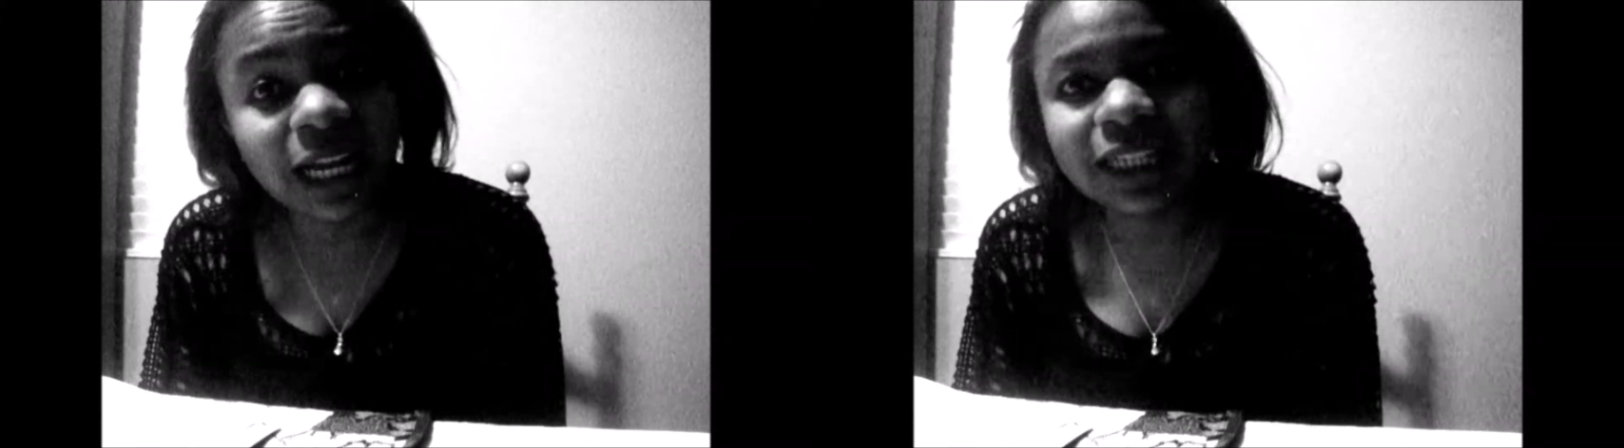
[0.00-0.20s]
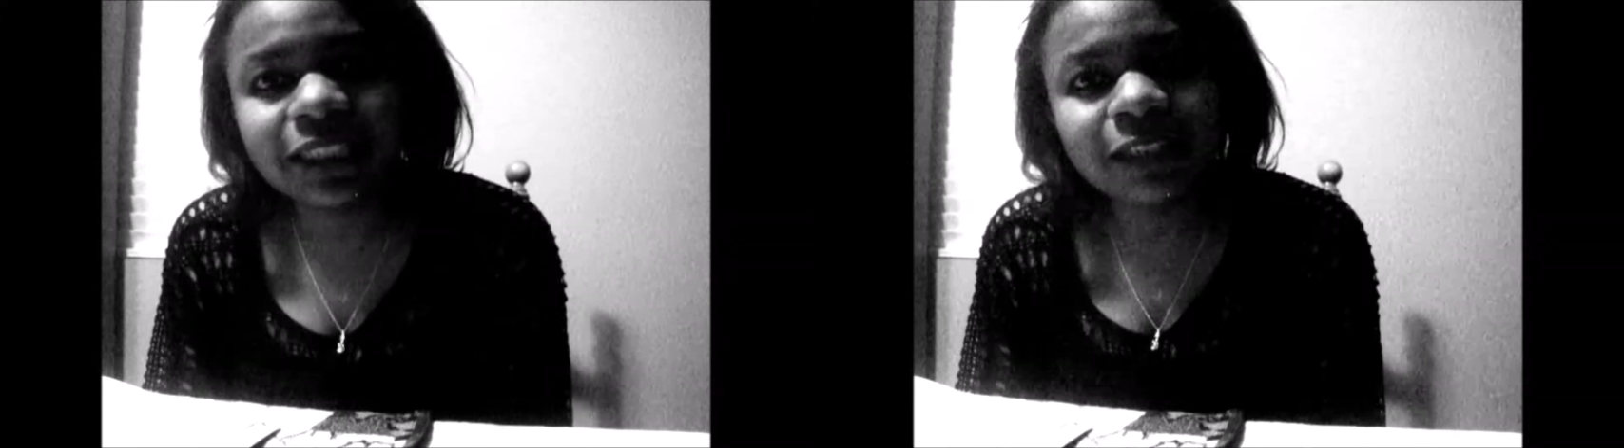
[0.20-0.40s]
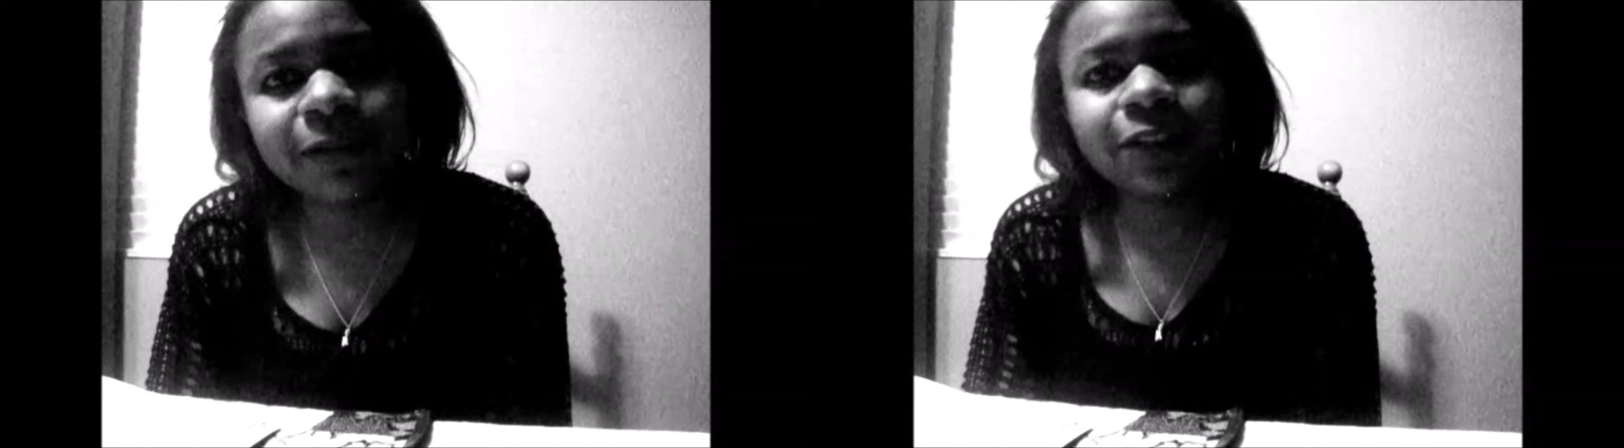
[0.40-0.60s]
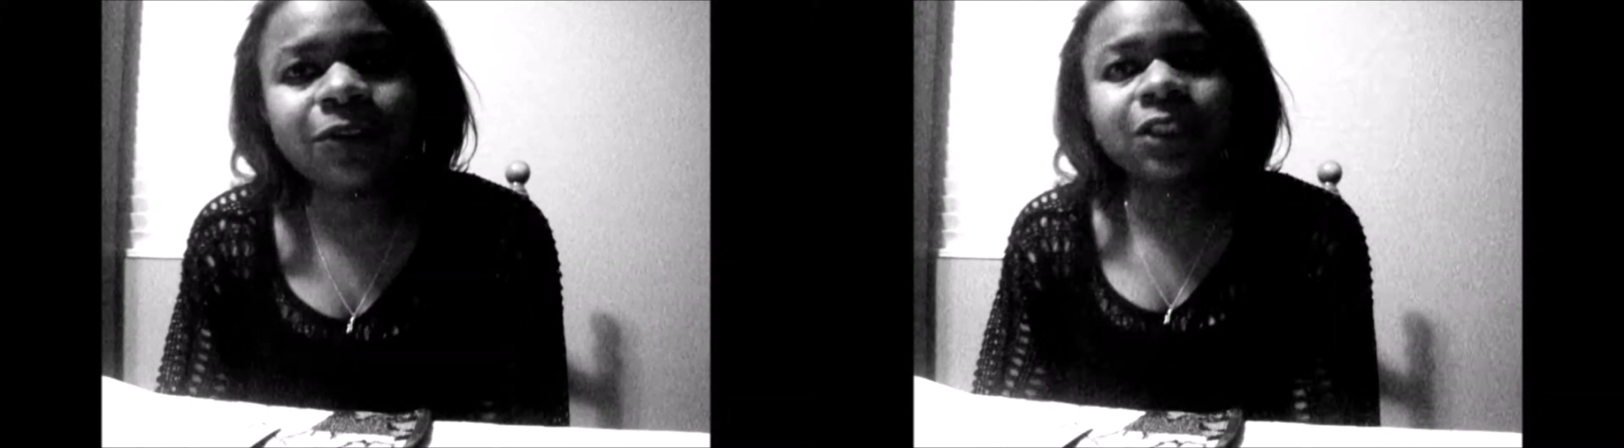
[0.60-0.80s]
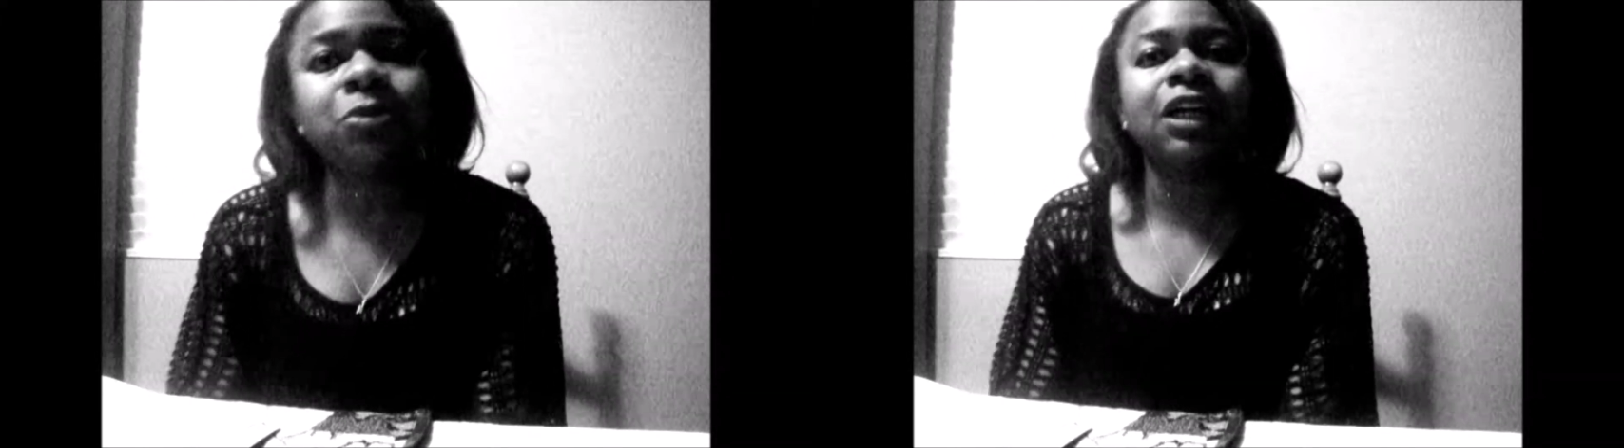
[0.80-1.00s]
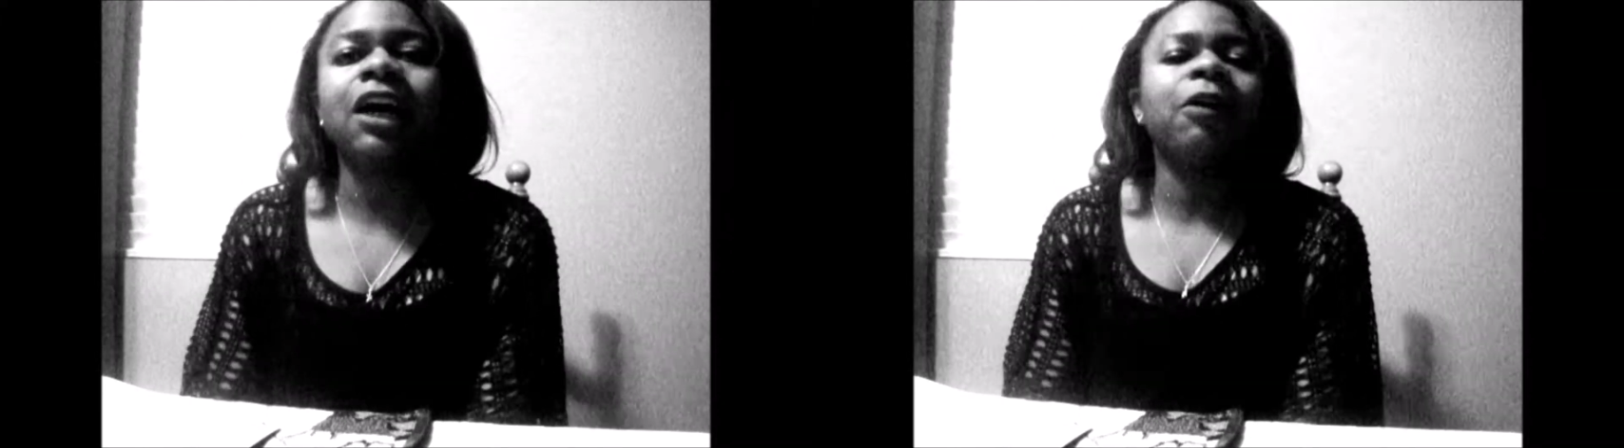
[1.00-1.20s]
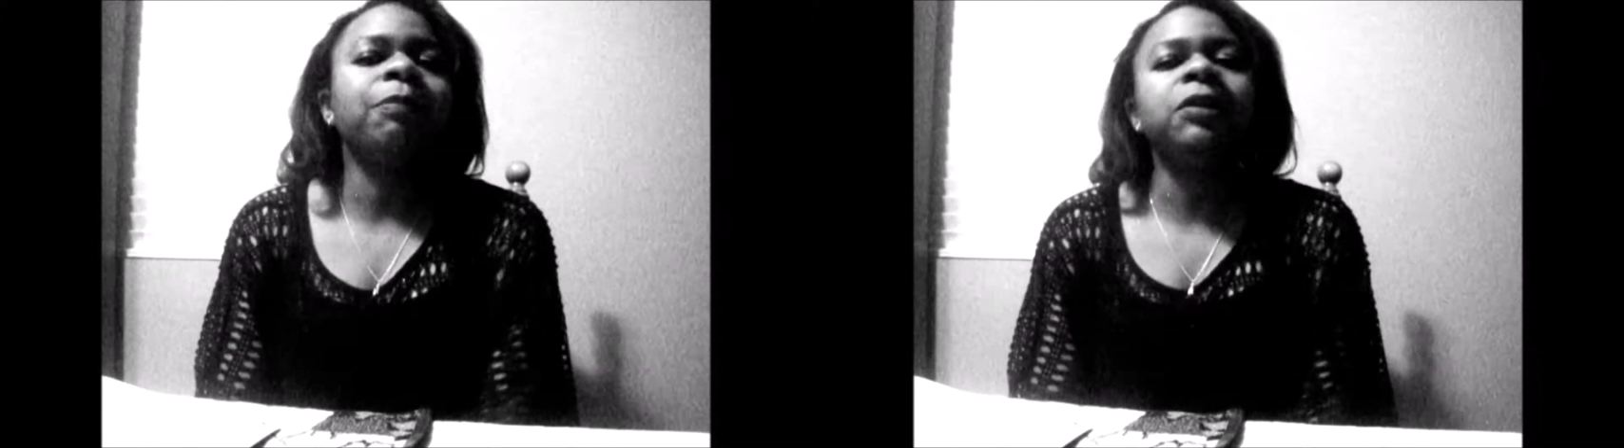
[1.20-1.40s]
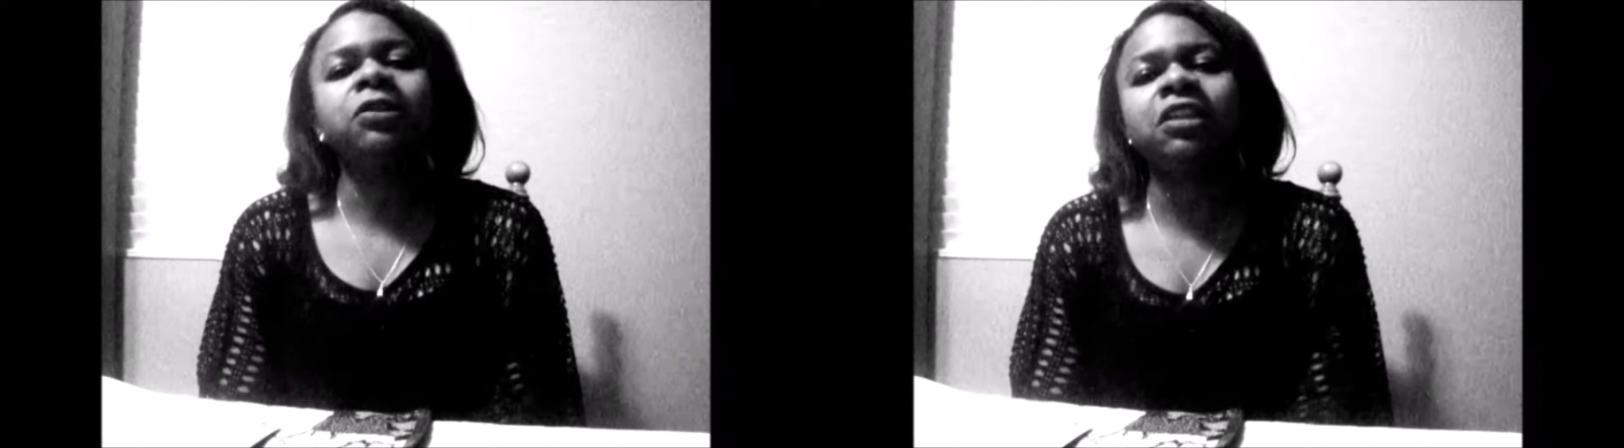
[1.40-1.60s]
has anyone noticed without
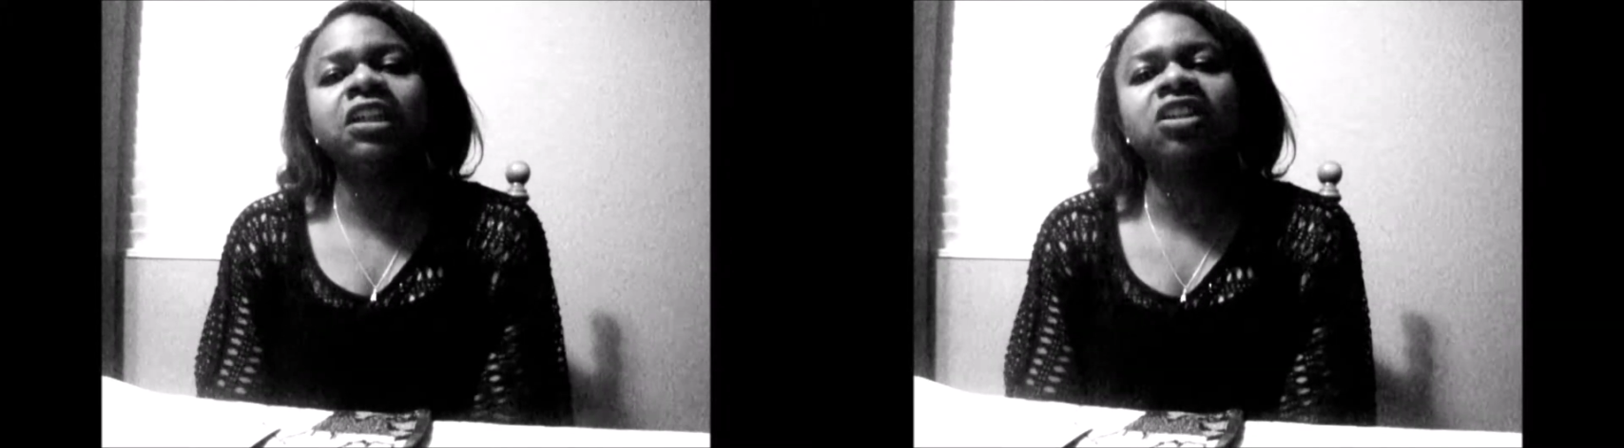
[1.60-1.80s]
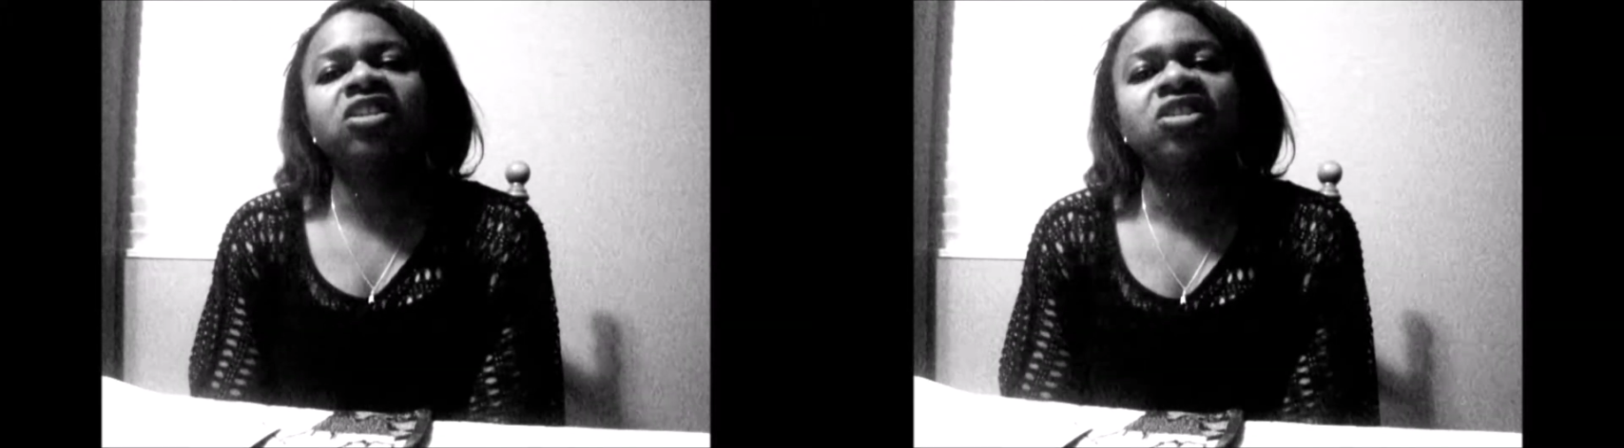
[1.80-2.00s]
music,